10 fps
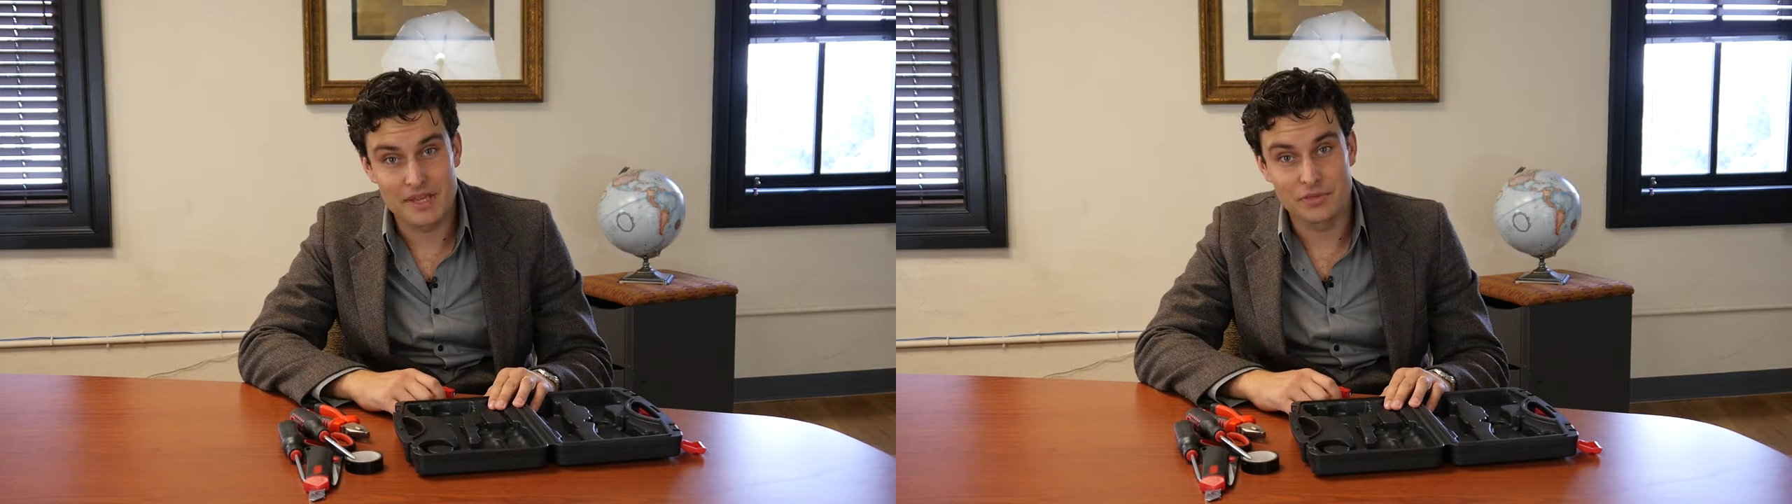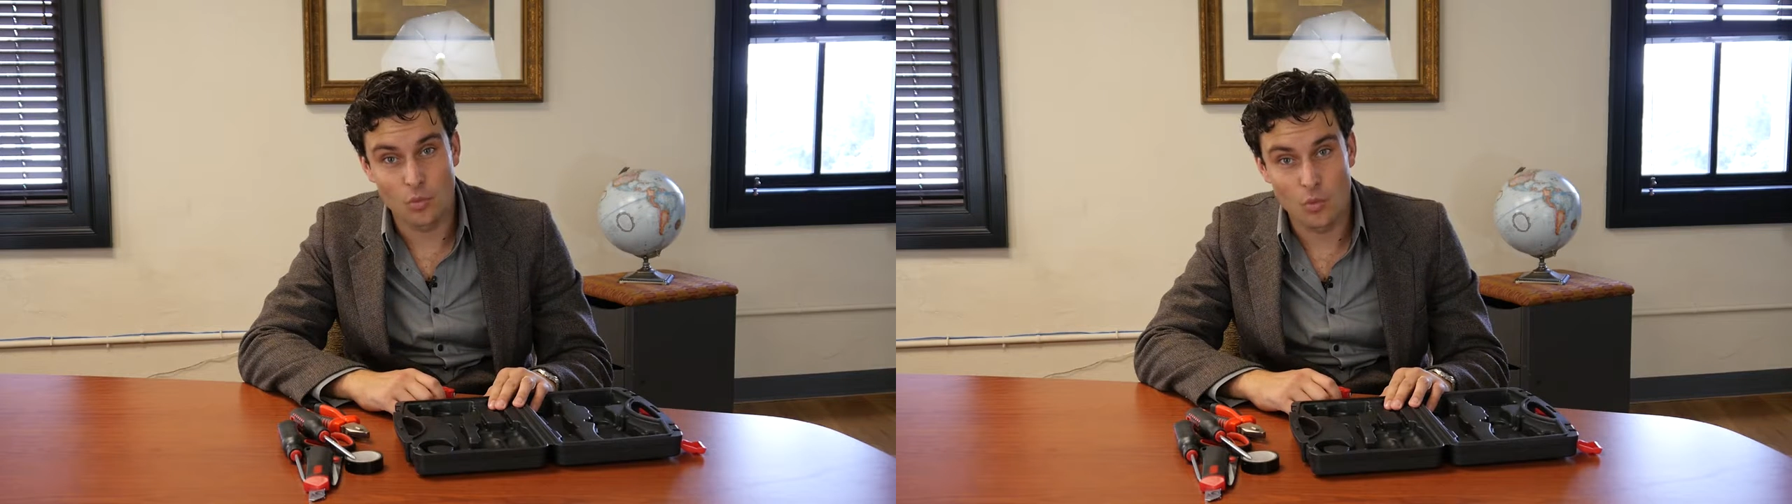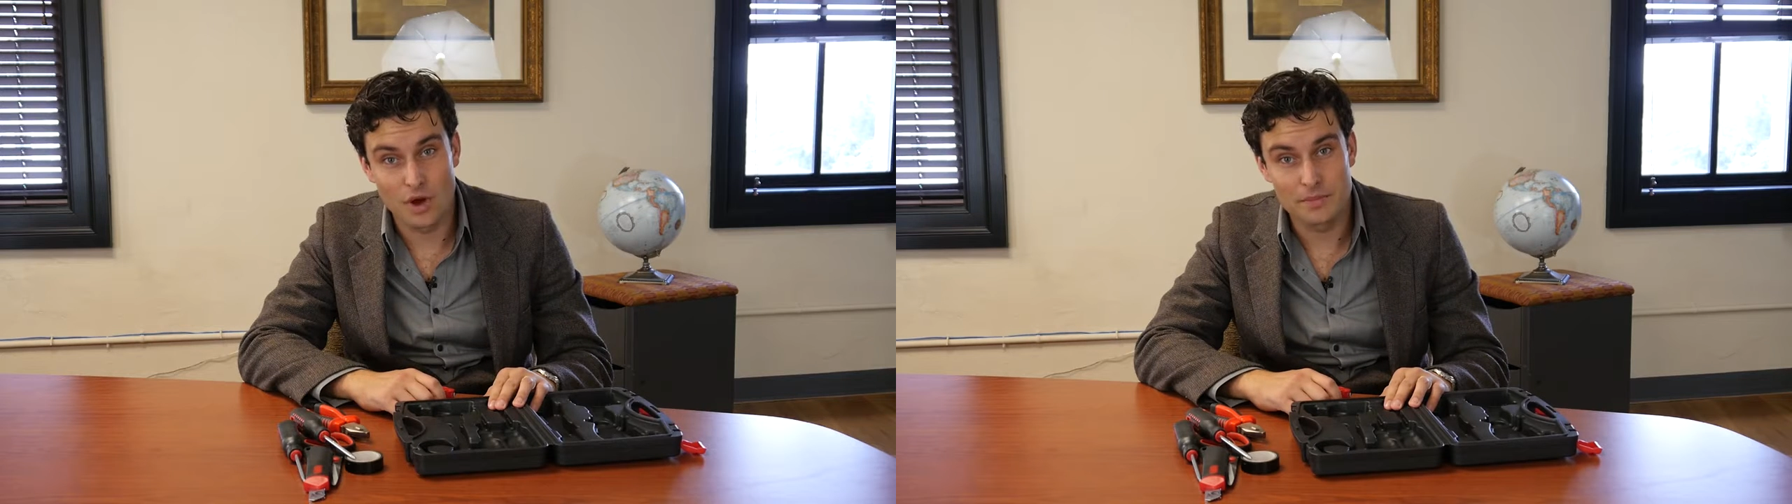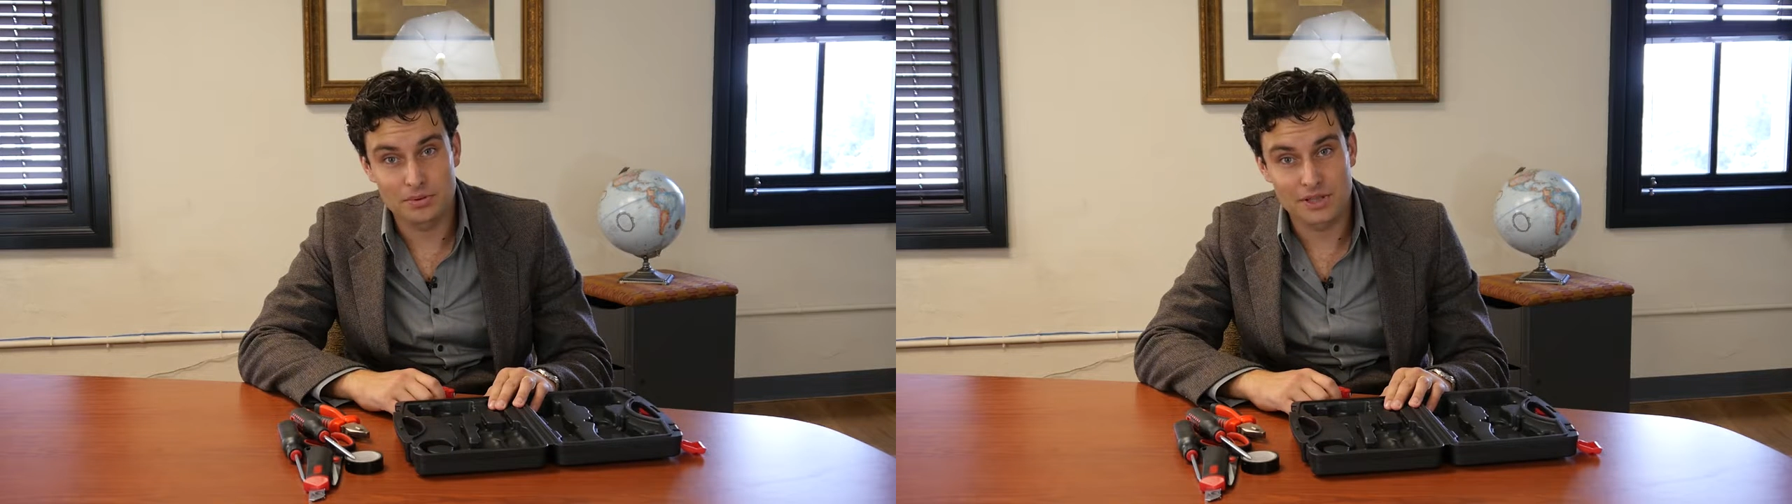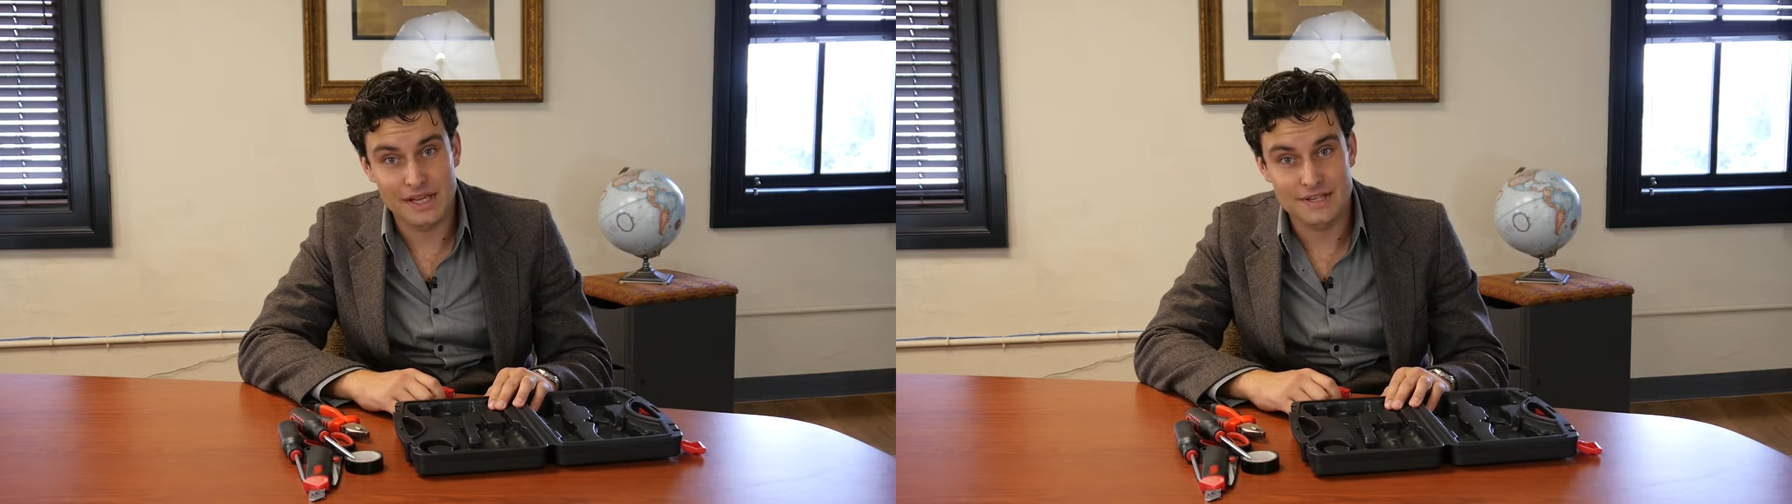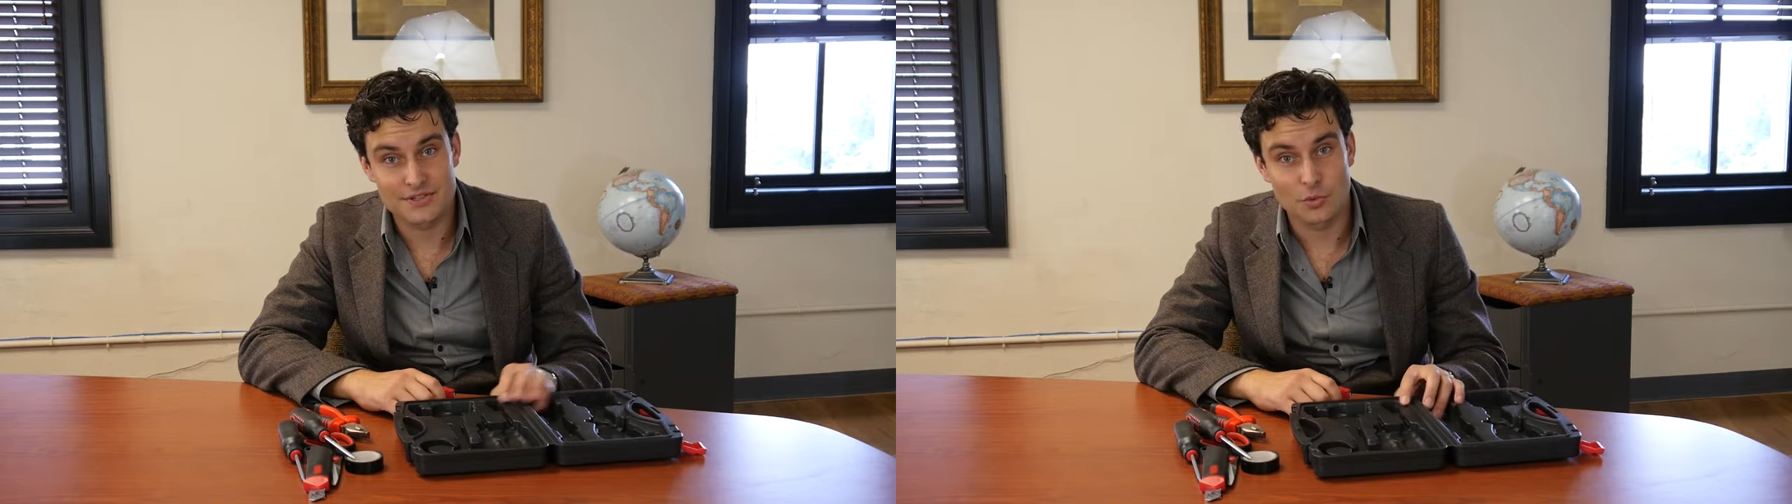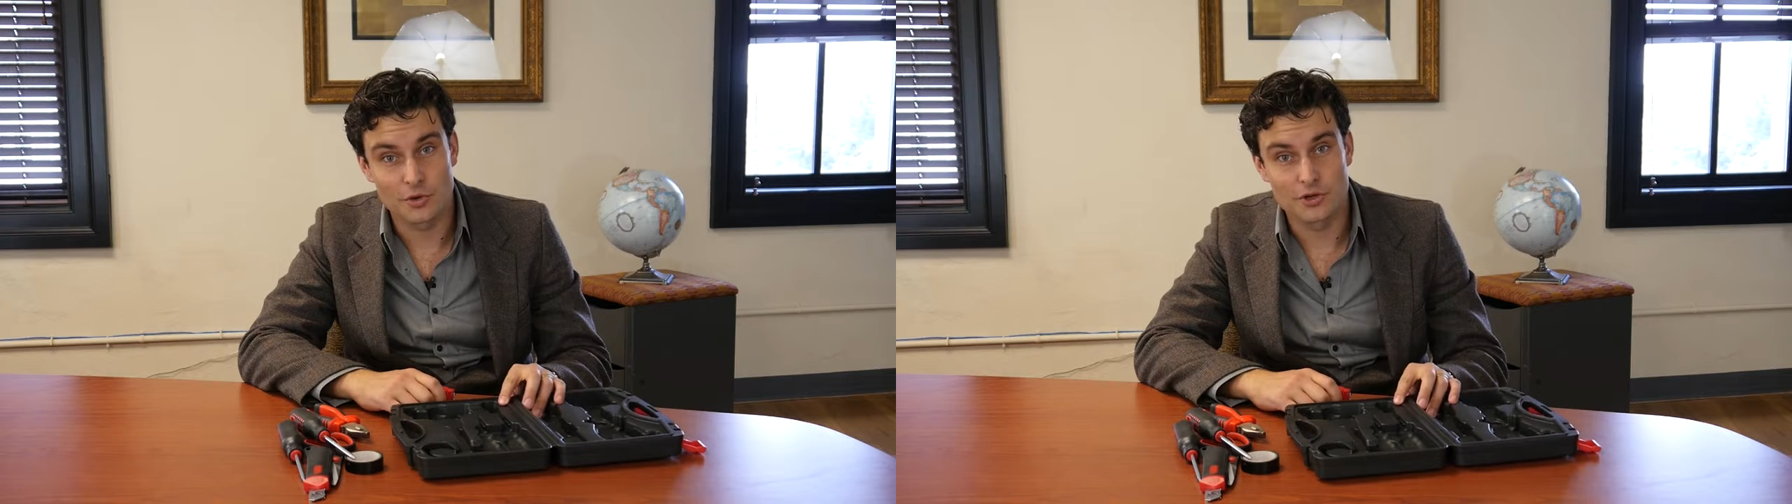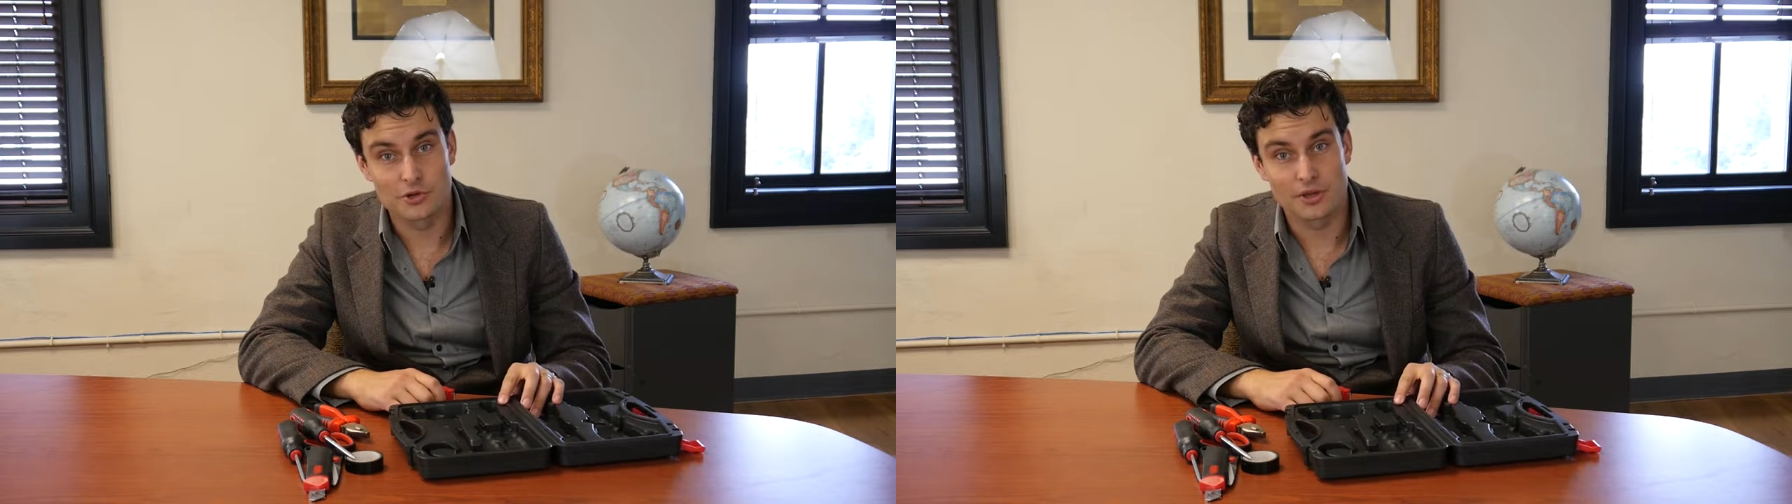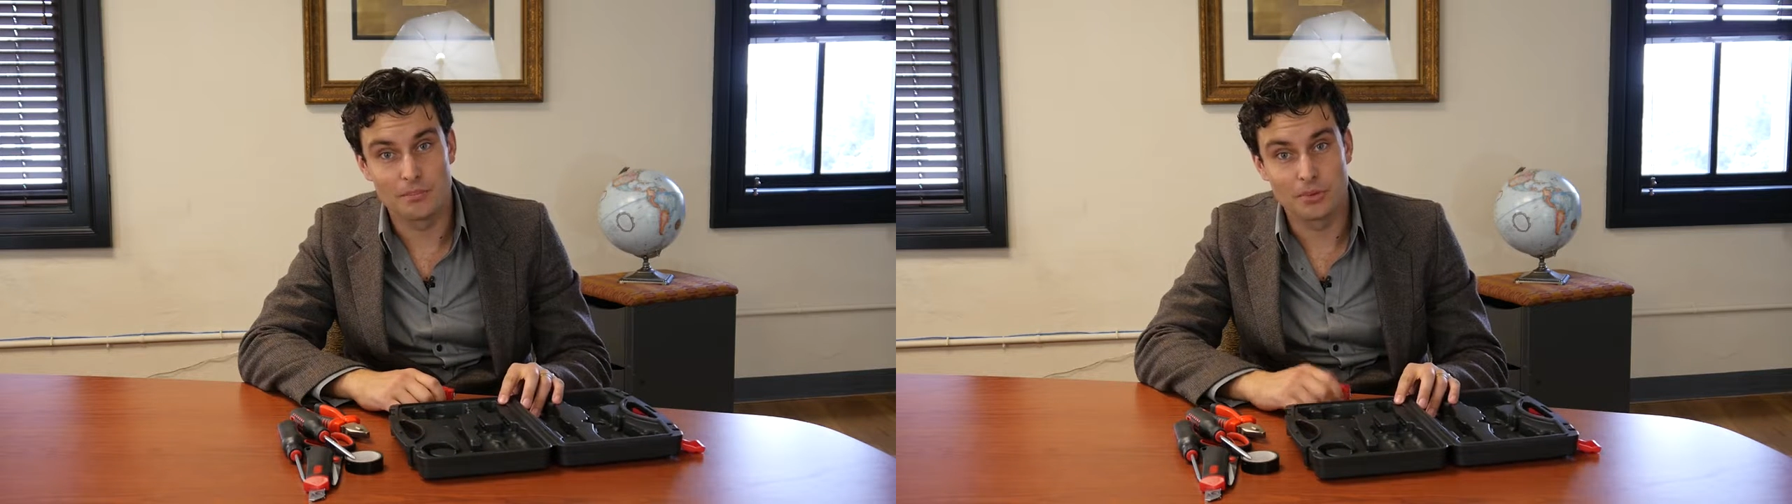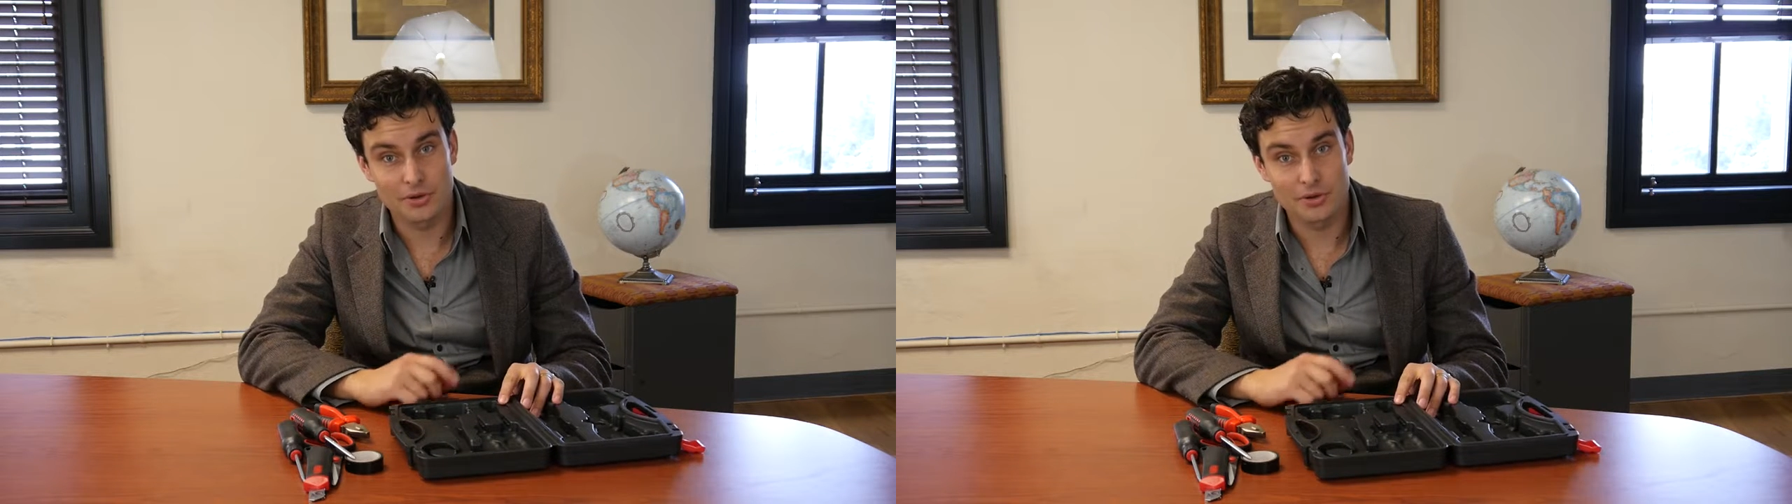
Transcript: in the one place where you can